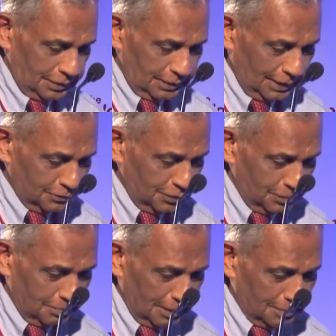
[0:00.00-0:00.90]
there's going
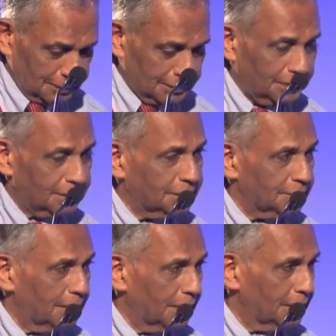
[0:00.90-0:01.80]
to be a
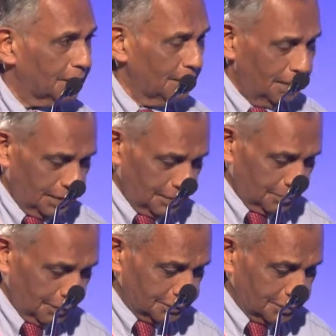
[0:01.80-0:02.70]
presentation by
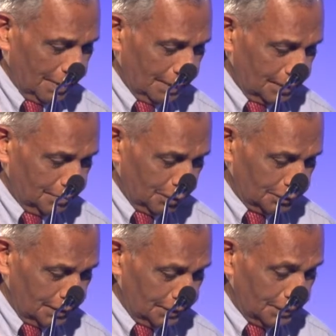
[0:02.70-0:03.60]
Professor Manam
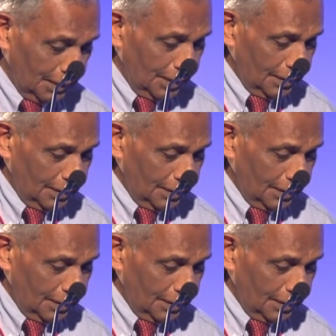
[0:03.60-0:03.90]
on this.